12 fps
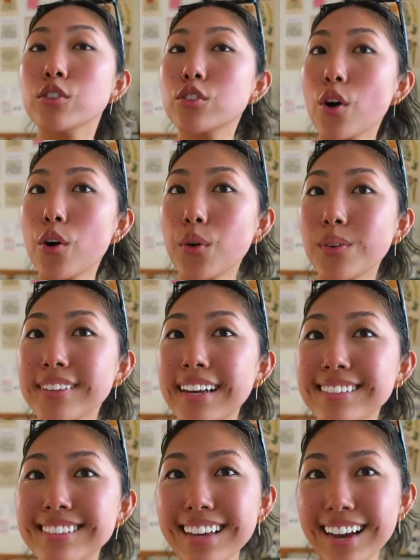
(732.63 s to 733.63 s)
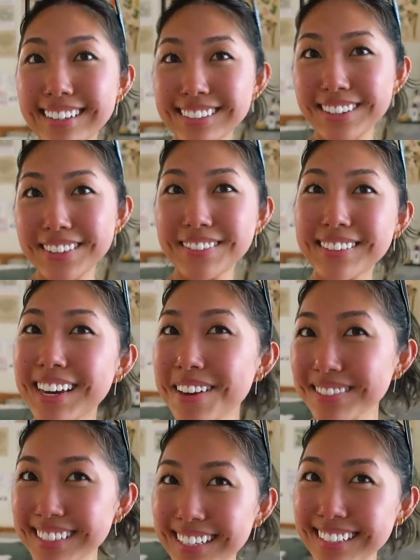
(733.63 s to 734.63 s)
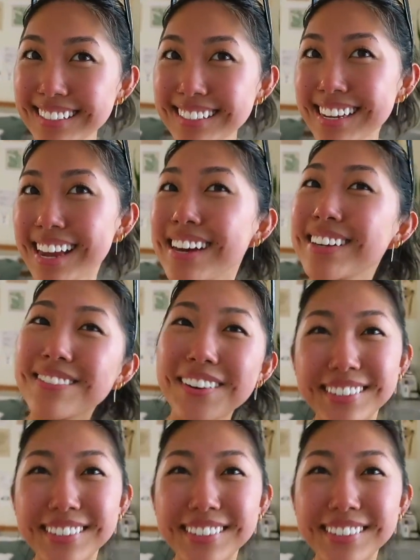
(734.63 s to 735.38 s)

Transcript: So that's kind of the update and what